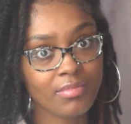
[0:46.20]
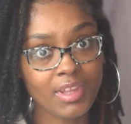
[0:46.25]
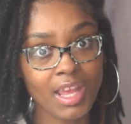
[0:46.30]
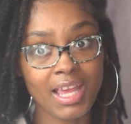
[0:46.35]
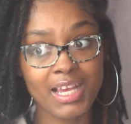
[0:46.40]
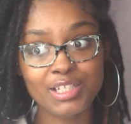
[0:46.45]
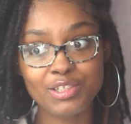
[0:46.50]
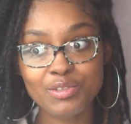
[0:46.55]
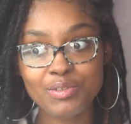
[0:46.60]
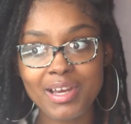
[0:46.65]

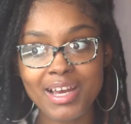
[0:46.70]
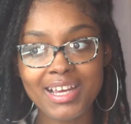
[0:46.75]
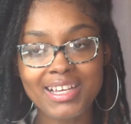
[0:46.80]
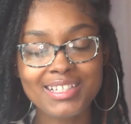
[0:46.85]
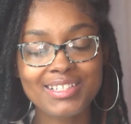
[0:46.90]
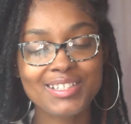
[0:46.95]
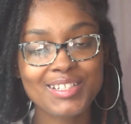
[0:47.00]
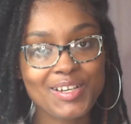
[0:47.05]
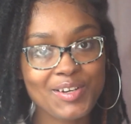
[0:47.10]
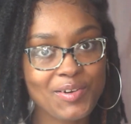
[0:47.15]
as you
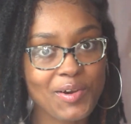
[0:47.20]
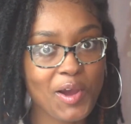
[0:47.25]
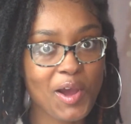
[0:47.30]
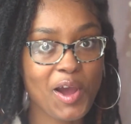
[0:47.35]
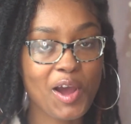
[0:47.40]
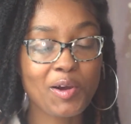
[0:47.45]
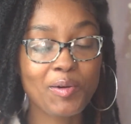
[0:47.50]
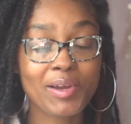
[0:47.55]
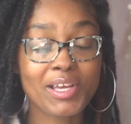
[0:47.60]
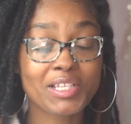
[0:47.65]
guys know,
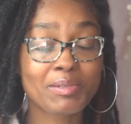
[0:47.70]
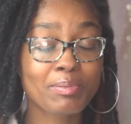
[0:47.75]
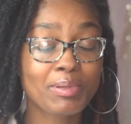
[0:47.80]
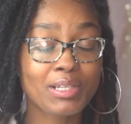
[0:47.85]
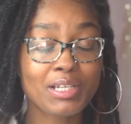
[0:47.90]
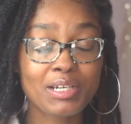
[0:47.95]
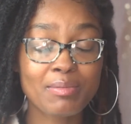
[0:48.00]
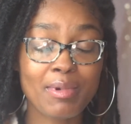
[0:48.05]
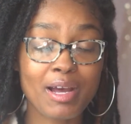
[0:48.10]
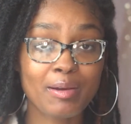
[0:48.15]
I always
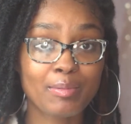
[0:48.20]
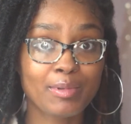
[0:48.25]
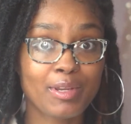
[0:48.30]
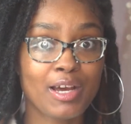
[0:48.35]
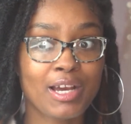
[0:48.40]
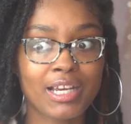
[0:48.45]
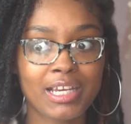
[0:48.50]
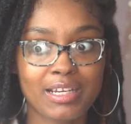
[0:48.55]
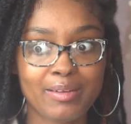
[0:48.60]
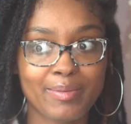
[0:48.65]
plug my
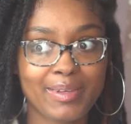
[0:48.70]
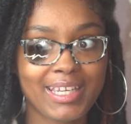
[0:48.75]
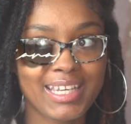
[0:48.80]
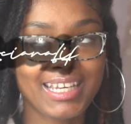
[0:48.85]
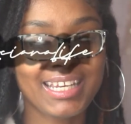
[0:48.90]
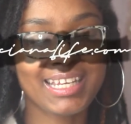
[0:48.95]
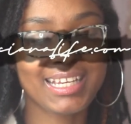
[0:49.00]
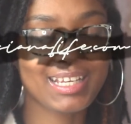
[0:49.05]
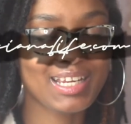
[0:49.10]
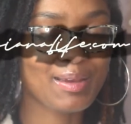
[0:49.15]
blog in the
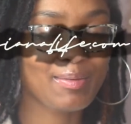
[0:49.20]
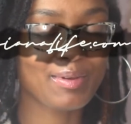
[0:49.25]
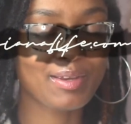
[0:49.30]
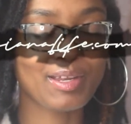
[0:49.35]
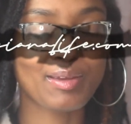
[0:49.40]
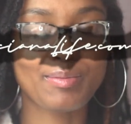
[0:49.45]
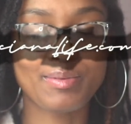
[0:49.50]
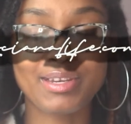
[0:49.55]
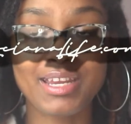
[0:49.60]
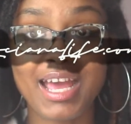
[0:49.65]
beginning,
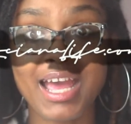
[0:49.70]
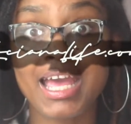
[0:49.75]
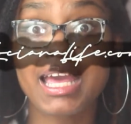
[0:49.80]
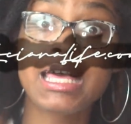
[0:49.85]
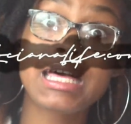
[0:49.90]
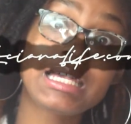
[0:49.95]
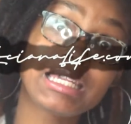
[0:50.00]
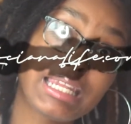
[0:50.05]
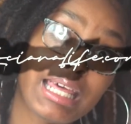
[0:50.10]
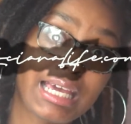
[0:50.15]

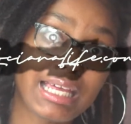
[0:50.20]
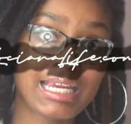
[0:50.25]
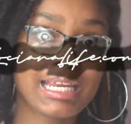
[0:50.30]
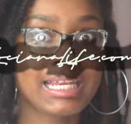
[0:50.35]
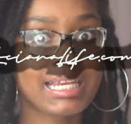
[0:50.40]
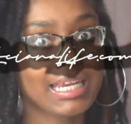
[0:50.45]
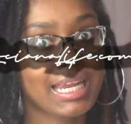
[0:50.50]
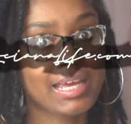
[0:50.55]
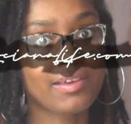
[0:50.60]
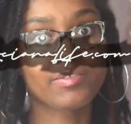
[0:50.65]

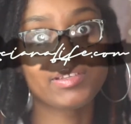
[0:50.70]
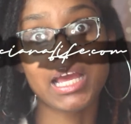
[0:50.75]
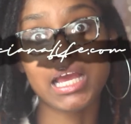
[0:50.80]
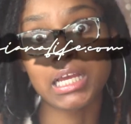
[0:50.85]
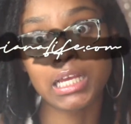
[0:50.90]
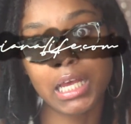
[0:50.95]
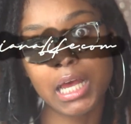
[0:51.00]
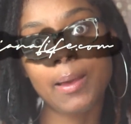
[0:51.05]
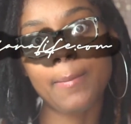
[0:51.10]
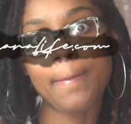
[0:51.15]

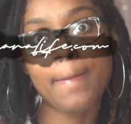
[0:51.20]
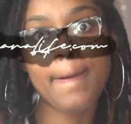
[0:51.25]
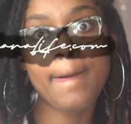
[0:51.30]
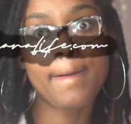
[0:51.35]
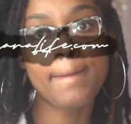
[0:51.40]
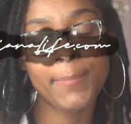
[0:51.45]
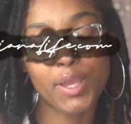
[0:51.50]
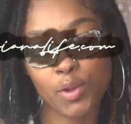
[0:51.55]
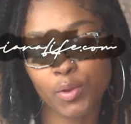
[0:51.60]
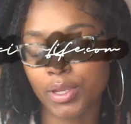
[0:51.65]
www.lockedlife.com,
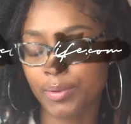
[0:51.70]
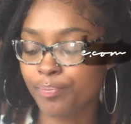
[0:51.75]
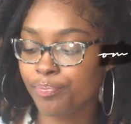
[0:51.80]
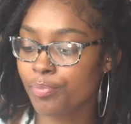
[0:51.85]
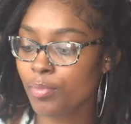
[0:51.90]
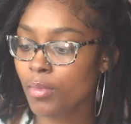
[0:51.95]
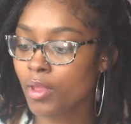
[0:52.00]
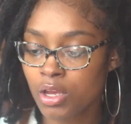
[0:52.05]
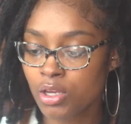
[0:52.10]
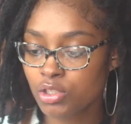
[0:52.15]
period.
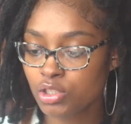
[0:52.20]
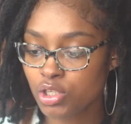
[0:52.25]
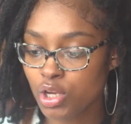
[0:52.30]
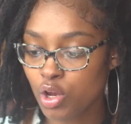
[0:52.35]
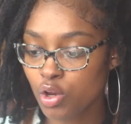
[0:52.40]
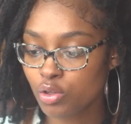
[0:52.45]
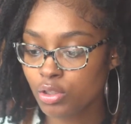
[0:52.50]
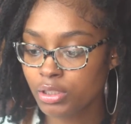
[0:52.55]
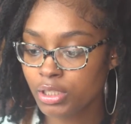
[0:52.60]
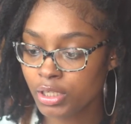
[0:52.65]

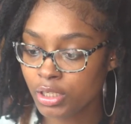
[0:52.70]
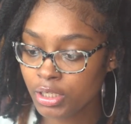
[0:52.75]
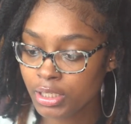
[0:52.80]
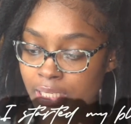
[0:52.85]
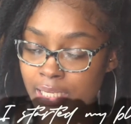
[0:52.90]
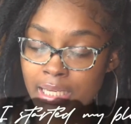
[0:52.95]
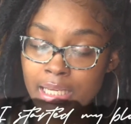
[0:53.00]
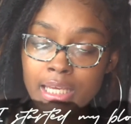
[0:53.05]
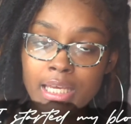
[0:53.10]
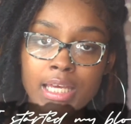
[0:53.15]
So
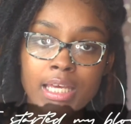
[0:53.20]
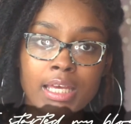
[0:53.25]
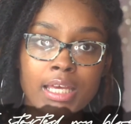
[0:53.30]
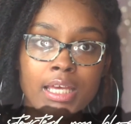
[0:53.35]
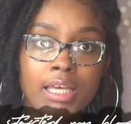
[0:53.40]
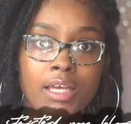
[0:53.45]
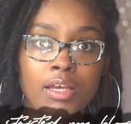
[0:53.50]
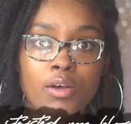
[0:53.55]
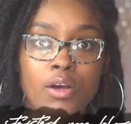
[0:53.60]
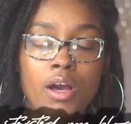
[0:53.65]
literally
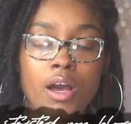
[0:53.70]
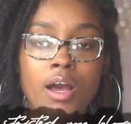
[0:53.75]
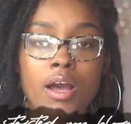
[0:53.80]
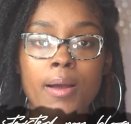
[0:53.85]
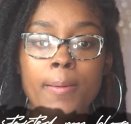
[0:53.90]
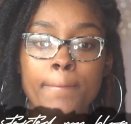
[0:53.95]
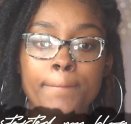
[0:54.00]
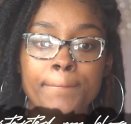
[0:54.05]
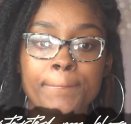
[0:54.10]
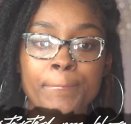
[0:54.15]

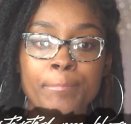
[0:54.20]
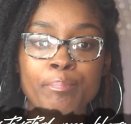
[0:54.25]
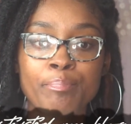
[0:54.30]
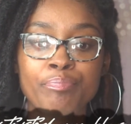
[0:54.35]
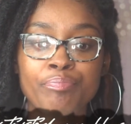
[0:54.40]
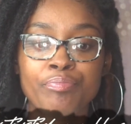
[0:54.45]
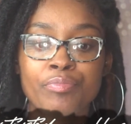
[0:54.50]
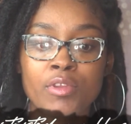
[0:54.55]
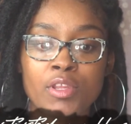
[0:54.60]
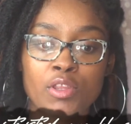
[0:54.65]

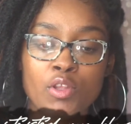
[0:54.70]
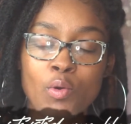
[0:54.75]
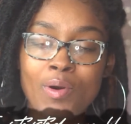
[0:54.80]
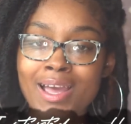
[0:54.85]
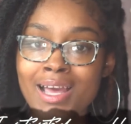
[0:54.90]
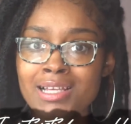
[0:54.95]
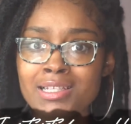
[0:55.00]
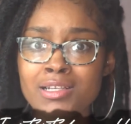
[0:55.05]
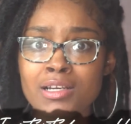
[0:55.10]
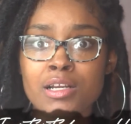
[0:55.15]
the way
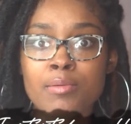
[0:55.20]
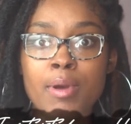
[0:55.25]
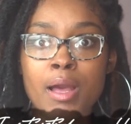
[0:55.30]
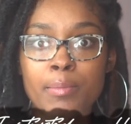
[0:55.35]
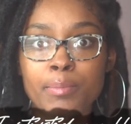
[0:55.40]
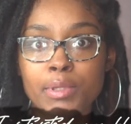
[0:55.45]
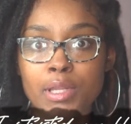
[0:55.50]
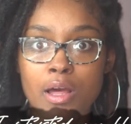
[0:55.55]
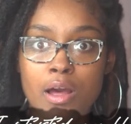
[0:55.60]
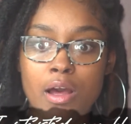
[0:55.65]
I started
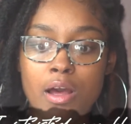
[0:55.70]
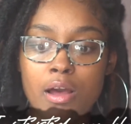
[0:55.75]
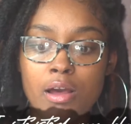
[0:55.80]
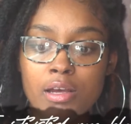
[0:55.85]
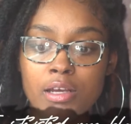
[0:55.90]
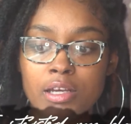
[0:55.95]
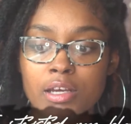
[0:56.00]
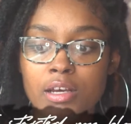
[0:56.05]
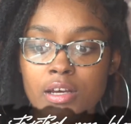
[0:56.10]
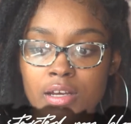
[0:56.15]
my
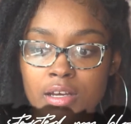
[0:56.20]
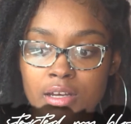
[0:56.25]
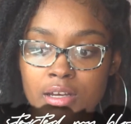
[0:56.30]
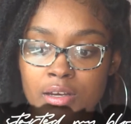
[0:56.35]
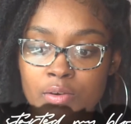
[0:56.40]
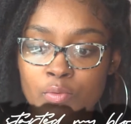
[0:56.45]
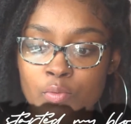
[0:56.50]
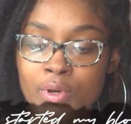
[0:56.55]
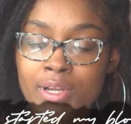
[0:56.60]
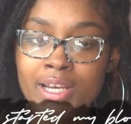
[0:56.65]
blog,
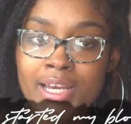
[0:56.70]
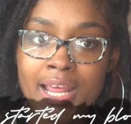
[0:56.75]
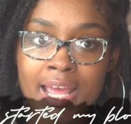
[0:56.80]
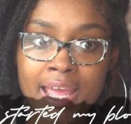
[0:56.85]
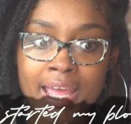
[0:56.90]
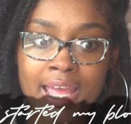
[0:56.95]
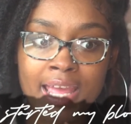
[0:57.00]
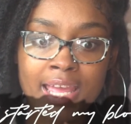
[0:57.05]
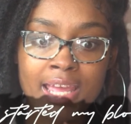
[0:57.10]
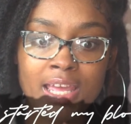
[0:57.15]
one
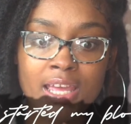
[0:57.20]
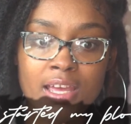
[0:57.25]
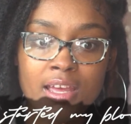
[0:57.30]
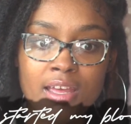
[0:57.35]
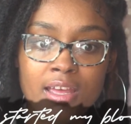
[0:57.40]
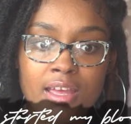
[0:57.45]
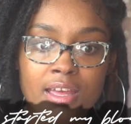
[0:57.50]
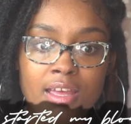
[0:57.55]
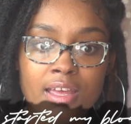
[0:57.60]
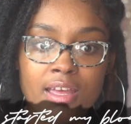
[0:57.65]
day
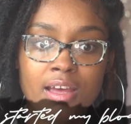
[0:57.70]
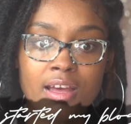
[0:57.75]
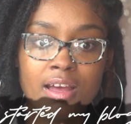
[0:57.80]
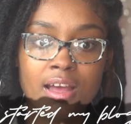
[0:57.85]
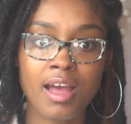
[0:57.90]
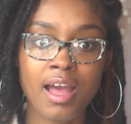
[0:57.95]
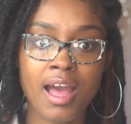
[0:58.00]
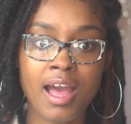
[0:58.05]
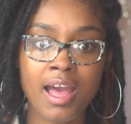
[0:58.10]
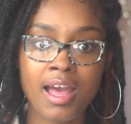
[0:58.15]

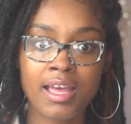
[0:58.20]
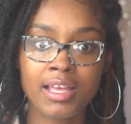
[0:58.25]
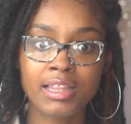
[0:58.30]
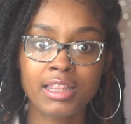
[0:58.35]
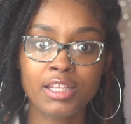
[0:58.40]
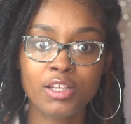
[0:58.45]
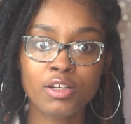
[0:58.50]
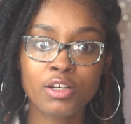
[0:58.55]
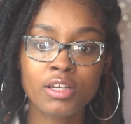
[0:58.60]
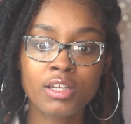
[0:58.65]
I
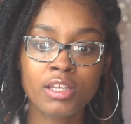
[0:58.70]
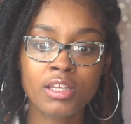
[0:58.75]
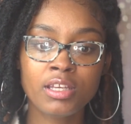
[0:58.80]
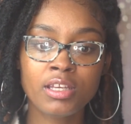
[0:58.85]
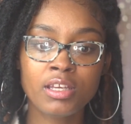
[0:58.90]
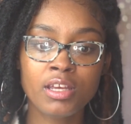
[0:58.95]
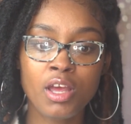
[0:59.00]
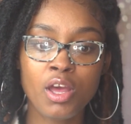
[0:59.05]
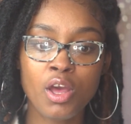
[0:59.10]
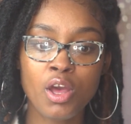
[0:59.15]

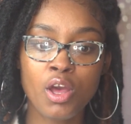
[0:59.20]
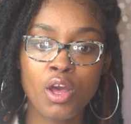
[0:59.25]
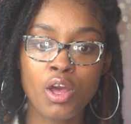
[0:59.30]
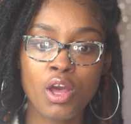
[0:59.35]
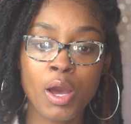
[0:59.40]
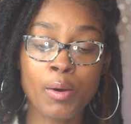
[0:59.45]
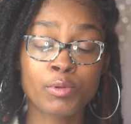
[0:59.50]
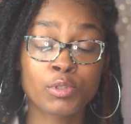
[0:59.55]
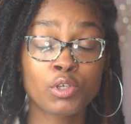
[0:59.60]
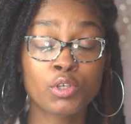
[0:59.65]

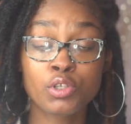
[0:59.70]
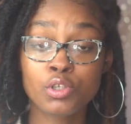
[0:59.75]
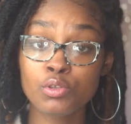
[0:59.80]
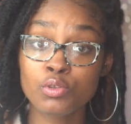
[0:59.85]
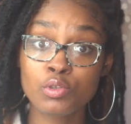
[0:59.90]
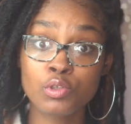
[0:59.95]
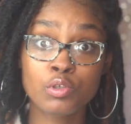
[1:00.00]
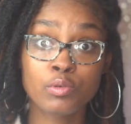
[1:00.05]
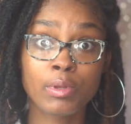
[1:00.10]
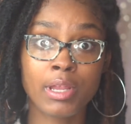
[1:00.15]
was on
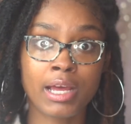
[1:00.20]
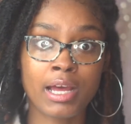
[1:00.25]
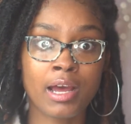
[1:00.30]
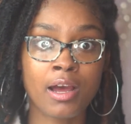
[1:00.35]
YouTube like I